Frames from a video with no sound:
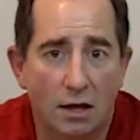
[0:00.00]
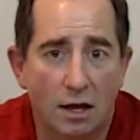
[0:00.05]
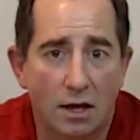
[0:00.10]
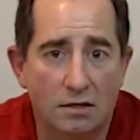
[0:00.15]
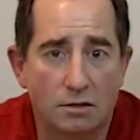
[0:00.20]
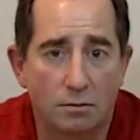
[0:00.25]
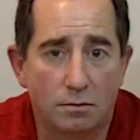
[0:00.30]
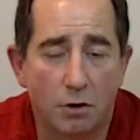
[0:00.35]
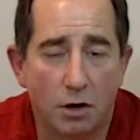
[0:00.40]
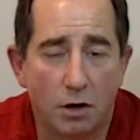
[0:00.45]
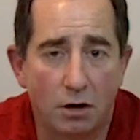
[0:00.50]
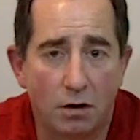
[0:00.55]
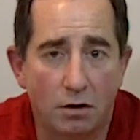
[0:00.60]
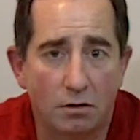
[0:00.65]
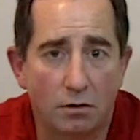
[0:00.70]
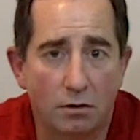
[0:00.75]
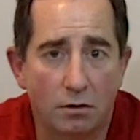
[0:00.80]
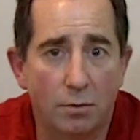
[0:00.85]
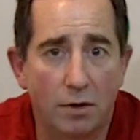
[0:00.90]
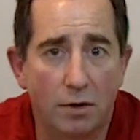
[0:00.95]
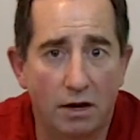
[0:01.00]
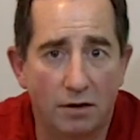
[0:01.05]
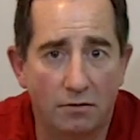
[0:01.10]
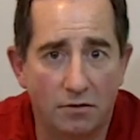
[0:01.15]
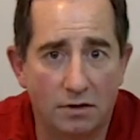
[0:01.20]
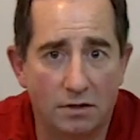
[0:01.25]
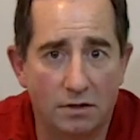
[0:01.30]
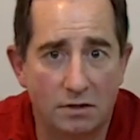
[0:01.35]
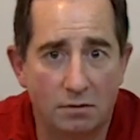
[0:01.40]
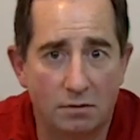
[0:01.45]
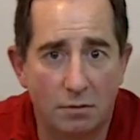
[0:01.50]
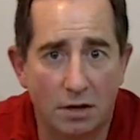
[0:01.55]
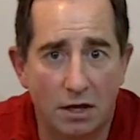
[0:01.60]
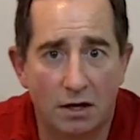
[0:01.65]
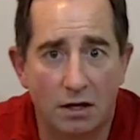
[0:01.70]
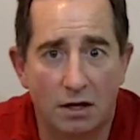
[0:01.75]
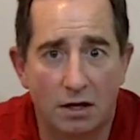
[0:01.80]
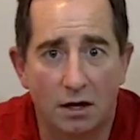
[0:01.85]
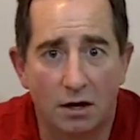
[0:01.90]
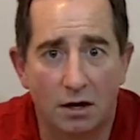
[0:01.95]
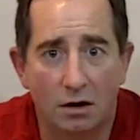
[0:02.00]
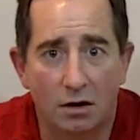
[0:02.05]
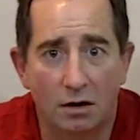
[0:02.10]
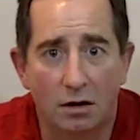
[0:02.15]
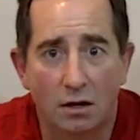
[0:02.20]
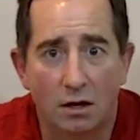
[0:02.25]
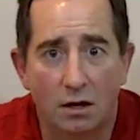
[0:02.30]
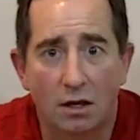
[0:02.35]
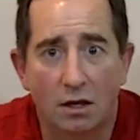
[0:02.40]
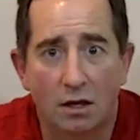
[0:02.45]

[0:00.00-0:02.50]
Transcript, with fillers: as a part of their benefits in Medicare,